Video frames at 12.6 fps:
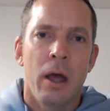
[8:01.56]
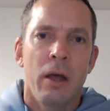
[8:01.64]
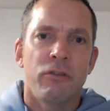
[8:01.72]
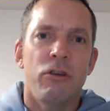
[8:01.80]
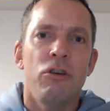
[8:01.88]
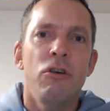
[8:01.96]

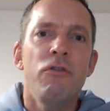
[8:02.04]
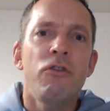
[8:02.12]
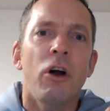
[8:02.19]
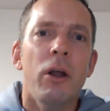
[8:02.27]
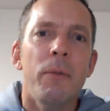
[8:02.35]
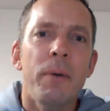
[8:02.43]
So you've
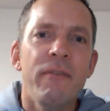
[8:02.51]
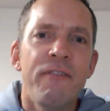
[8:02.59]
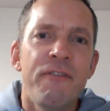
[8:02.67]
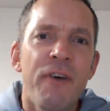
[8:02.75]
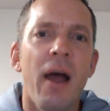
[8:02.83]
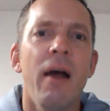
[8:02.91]
got to be
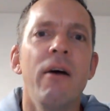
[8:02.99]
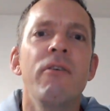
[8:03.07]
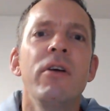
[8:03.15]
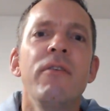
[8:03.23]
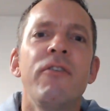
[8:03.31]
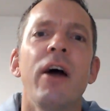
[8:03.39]

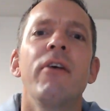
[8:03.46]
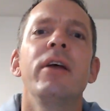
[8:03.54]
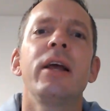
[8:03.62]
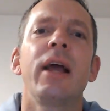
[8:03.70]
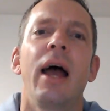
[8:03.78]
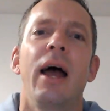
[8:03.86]
very,
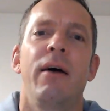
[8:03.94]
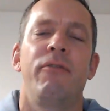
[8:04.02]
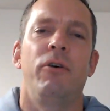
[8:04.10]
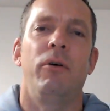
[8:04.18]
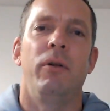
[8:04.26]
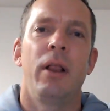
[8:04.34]
very
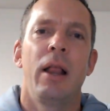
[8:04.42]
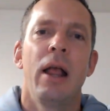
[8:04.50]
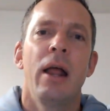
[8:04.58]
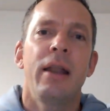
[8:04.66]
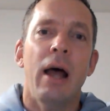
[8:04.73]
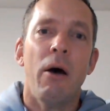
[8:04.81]
careful.
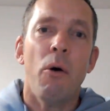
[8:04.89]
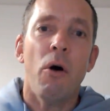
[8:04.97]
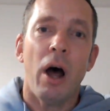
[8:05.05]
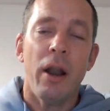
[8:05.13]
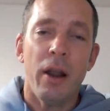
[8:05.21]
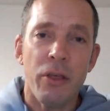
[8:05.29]

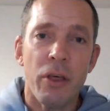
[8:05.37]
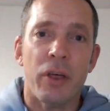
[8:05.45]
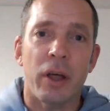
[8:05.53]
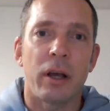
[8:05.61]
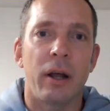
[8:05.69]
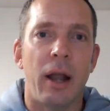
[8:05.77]
Now, another
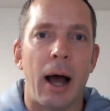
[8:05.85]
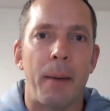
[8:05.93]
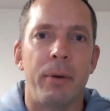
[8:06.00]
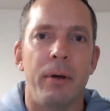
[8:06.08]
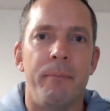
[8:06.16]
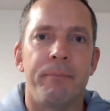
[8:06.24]
thing can
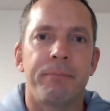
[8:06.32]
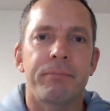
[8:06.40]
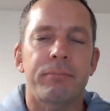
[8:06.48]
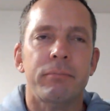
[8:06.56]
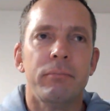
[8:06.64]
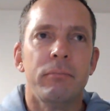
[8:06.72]
happen.
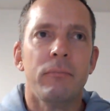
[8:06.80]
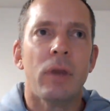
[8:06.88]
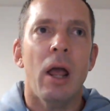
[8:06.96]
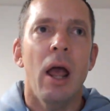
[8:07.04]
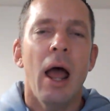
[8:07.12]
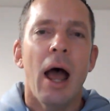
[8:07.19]

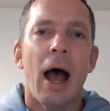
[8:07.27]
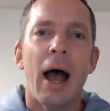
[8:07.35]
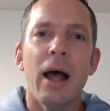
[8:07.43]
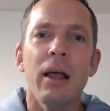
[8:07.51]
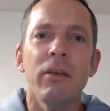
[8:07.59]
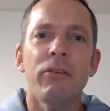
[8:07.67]

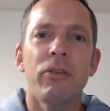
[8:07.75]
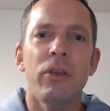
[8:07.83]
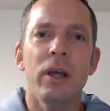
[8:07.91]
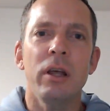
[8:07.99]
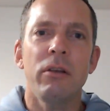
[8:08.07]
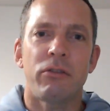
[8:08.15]
As
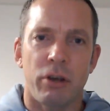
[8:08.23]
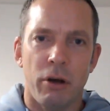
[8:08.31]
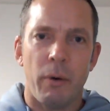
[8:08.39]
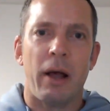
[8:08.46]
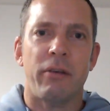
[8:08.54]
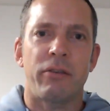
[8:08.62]
the
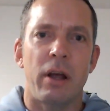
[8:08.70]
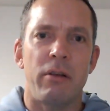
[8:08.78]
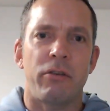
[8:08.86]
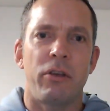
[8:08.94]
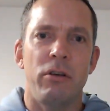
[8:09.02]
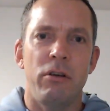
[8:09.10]
two
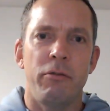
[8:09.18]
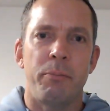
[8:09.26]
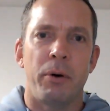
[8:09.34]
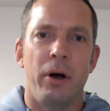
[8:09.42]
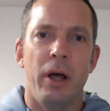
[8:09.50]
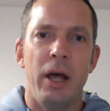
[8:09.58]
assets that
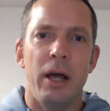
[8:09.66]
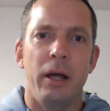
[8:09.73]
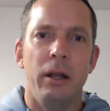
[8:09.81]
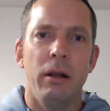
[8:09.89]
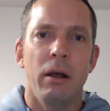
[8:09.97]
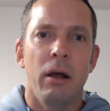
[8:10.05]
you've put
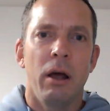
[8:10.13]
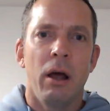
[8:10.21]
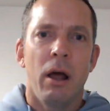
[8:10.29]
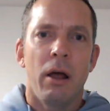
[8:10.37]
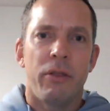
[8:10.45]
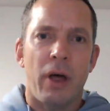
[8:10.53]
in,
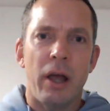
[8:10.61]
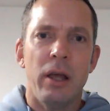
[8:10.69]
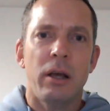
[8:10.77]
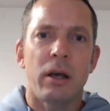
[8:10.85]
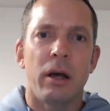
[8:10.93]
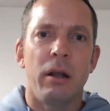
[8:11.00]
they
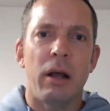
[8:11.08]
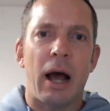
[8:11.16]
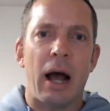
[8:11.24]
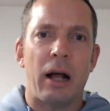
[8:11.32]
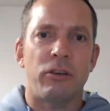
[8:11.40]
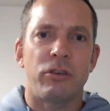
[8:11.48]
can
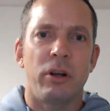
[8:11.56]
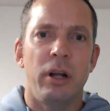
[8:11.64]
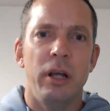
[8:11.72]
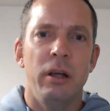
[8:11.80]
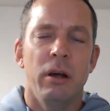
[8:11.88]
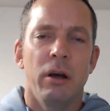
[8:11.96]

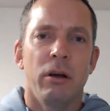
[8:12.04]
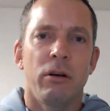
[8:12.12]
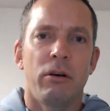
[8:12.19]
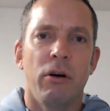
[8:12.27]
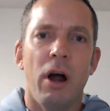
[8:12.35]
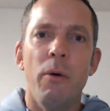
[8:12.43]
actually
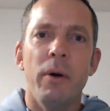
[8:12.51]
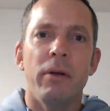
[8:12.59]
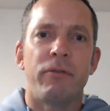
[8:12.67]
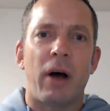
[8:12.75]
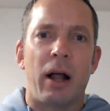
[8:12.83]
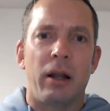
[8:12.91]
grow
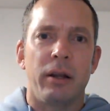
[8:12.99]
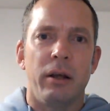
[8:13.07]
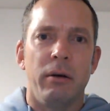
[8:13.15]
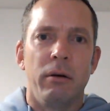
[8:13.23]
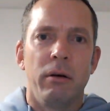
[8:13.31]
in value.